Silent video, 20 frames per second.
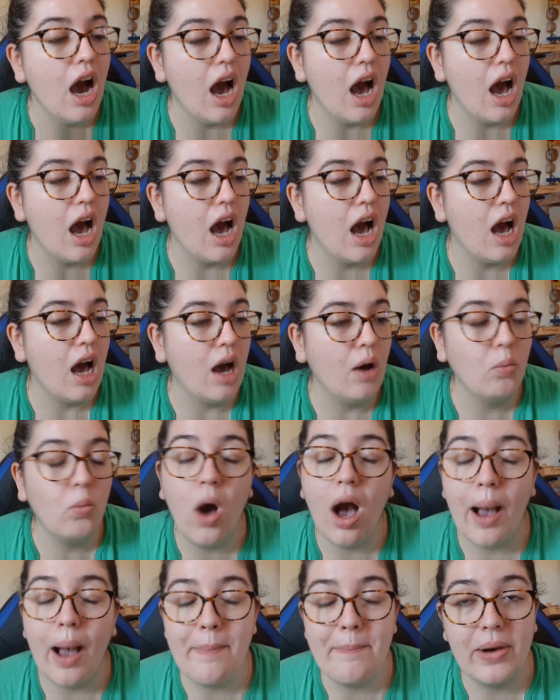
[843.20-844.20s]

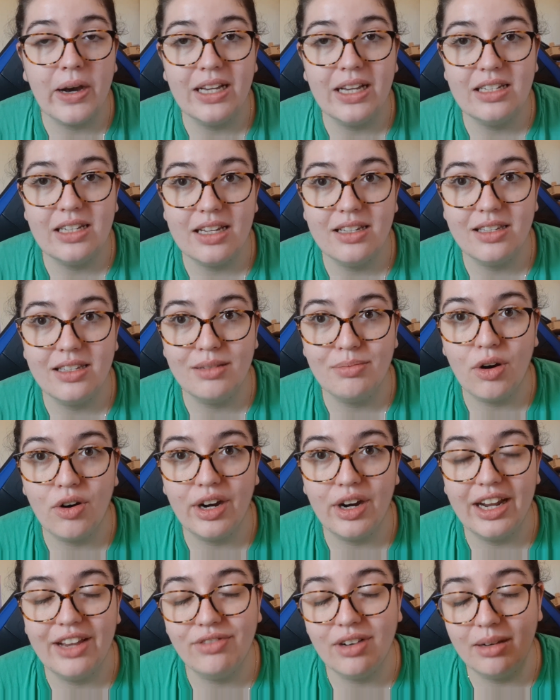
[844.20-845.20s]
what I might test
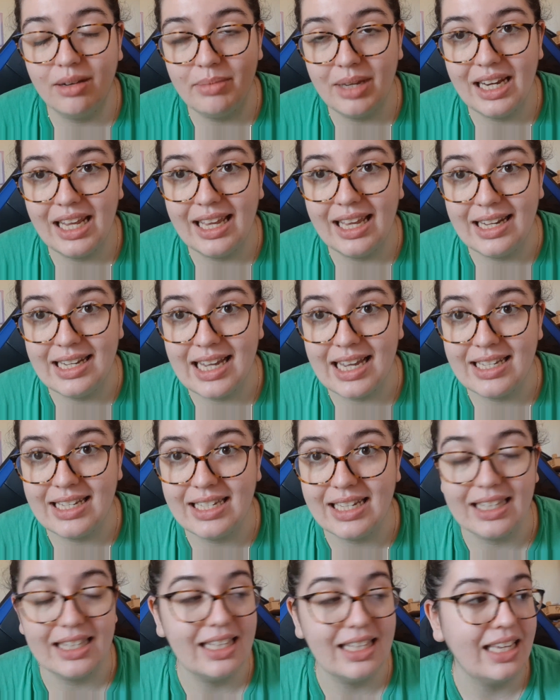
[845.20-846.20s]
tomorrow, if I'm in here
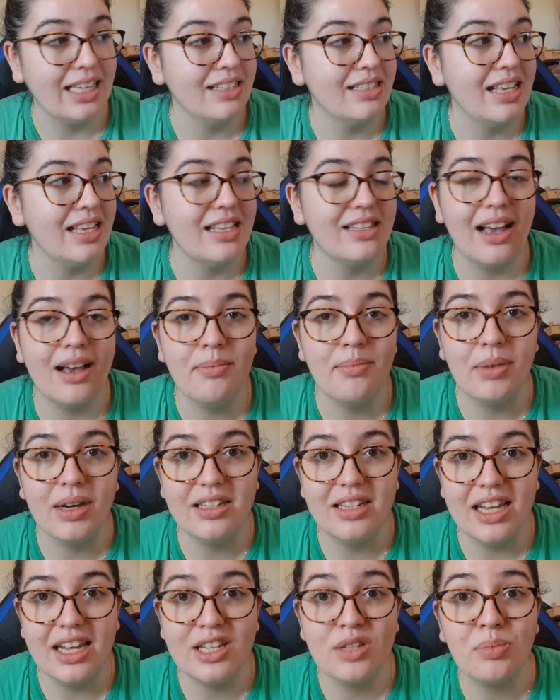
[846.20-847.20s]
testing things, is I
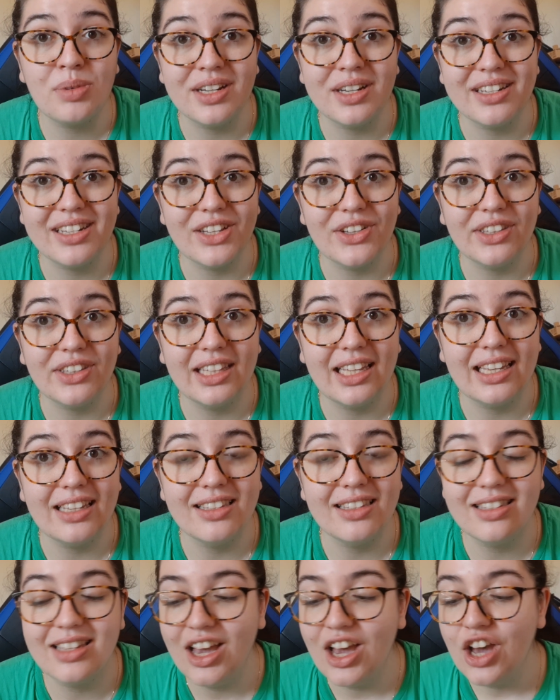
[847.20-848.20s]
might test printing on
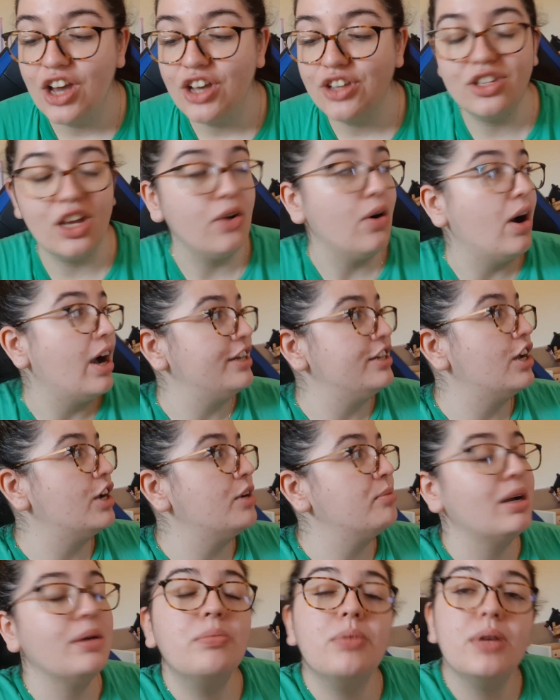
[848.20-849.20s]
these. So I know
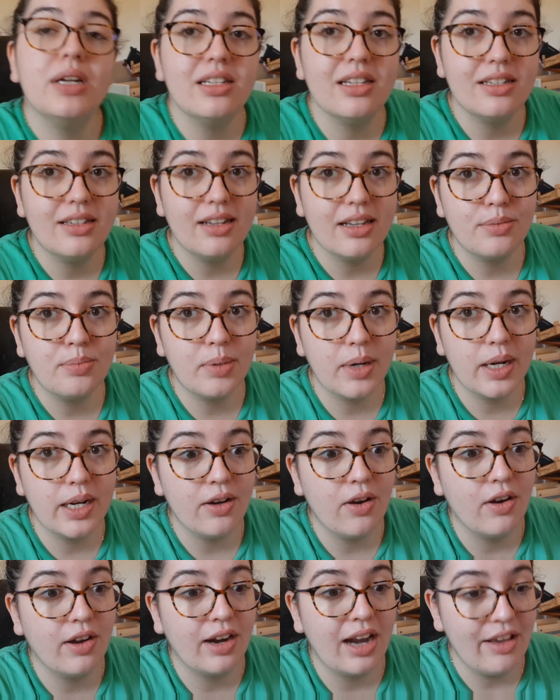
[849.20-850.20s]
my printer does print
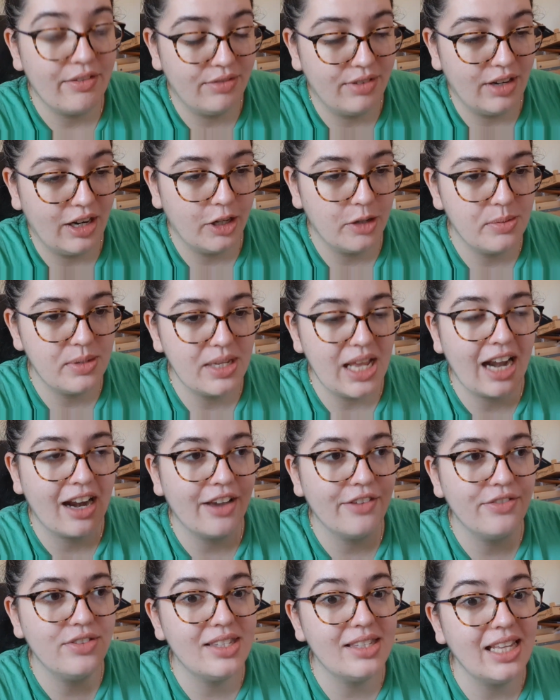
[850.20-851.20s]
on envelopes, and
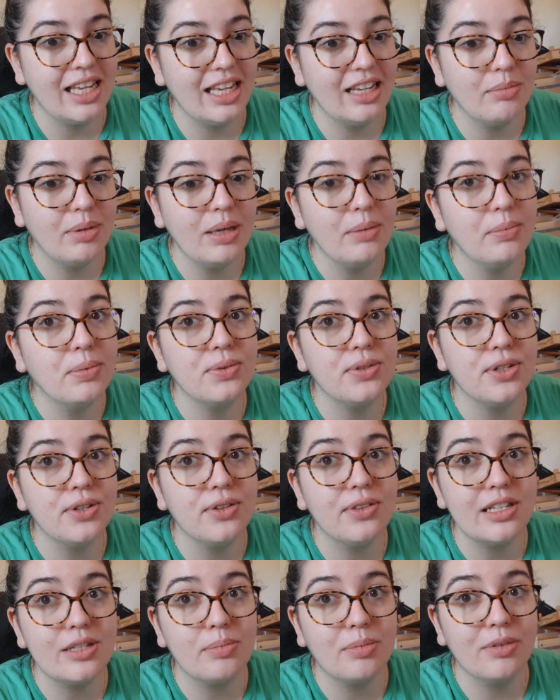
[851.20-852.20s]
I've seen people do
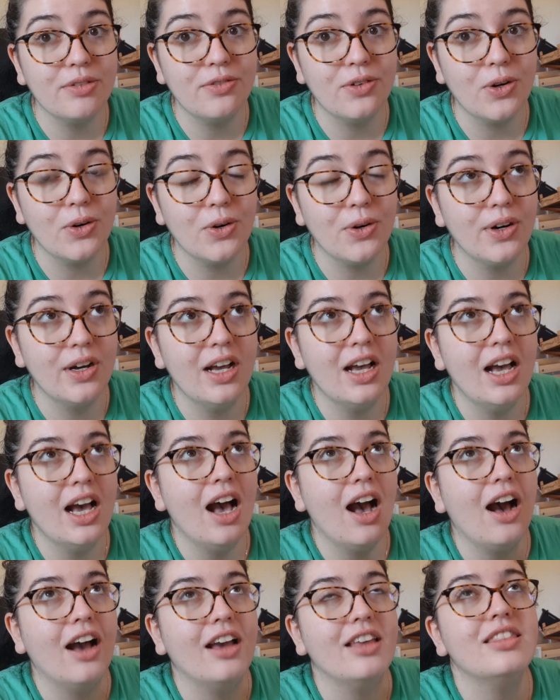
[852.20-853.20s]
this before.
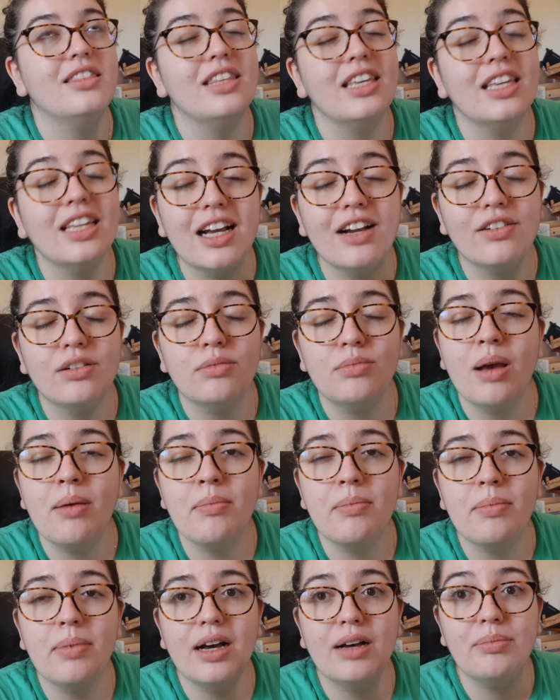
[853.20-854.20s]
I think I
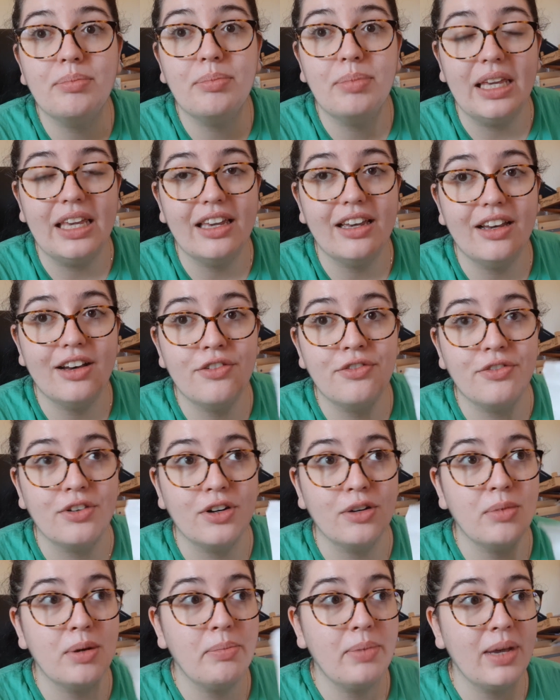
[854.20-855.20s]
remember Bia
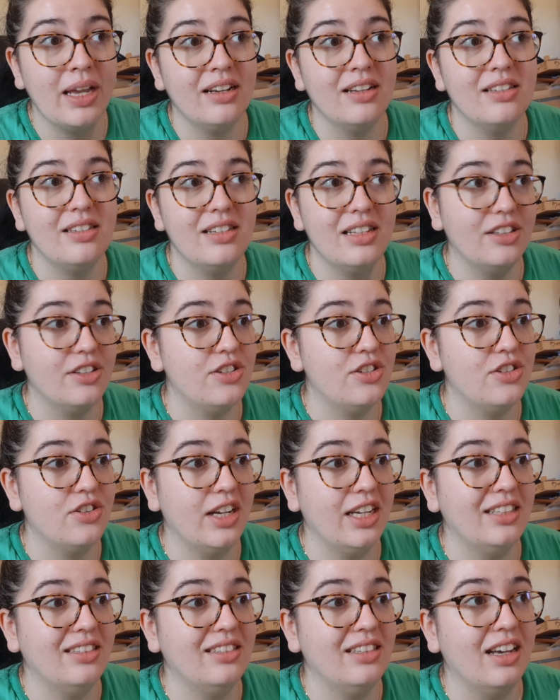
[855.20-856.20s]
from A Pen as
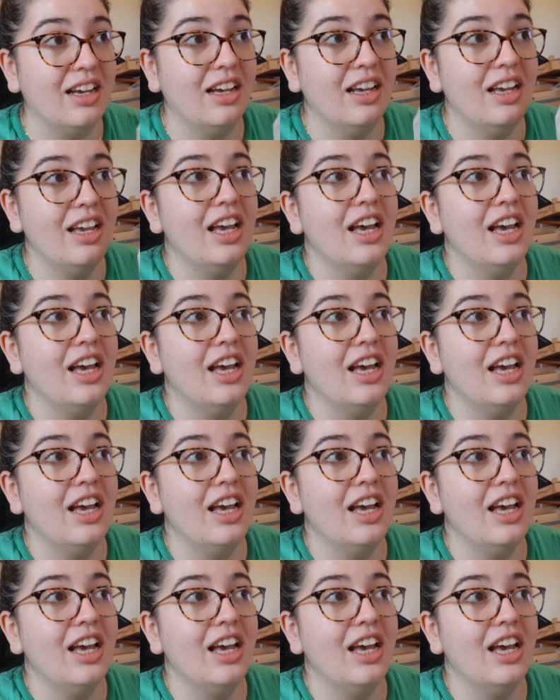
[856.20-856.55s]
Illustrator